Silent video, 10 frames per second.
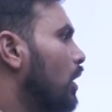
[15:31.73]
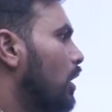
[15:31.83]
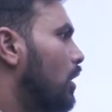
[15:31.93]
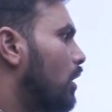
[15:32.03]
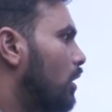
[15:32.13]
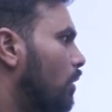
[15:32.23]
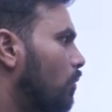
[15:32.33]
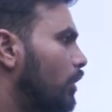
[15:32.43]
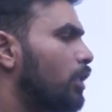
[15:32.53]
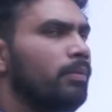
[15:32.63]

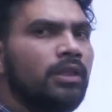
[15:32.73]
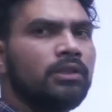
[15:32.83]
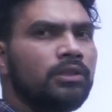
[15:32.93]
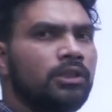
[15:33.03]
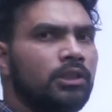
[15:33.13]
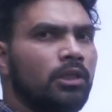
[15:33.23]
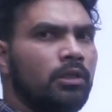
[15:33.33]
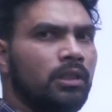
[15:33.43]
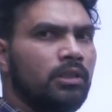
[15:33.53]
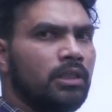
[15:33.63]
What it means,
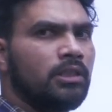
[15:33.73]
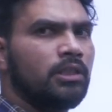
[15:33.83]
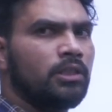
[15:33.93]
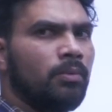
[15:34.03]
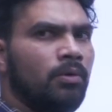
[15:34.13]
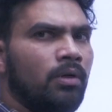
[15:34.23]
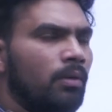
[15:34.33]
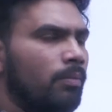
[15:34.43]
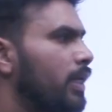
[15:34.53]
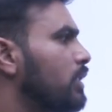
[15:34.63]

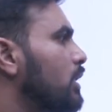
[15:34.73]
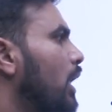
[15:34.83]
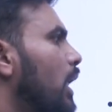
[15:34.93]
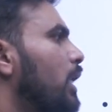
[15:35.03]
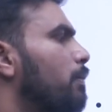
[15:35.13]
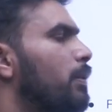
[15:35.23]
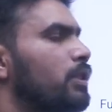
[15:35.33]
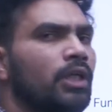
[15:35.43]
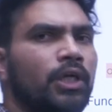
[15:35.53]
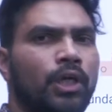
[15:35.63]
justiciable means any
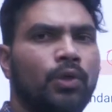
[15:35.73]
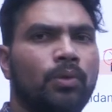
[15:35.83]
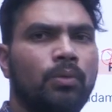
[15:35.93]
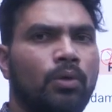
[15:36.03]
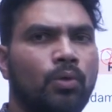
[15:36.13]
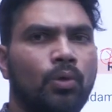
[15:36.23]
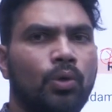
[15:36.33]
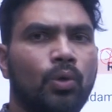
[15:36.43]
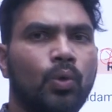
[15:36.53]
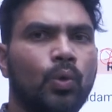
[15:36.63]
person get to go
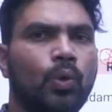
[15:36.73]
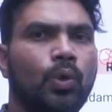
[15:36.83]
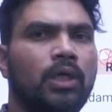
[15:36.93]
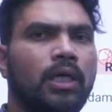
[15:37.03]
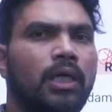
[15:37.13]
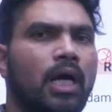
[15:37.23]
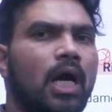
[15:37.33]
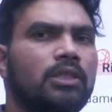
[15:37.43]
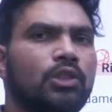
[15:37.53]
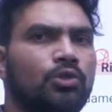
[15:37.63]
to court and
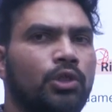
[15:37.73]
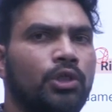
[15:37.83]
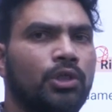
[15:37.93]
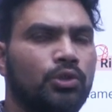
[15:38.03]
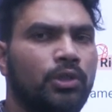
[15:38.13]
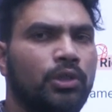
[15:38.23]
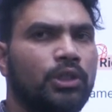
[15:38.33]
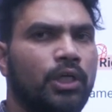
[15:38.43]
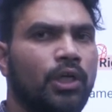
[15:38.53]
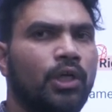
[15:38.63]
ask the
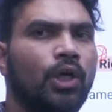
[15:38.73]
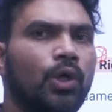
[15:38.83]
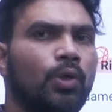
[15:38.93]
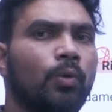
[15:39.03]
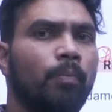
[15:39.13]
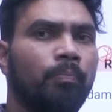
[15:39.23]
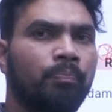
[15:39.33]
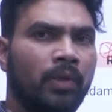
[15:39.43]
judiciary to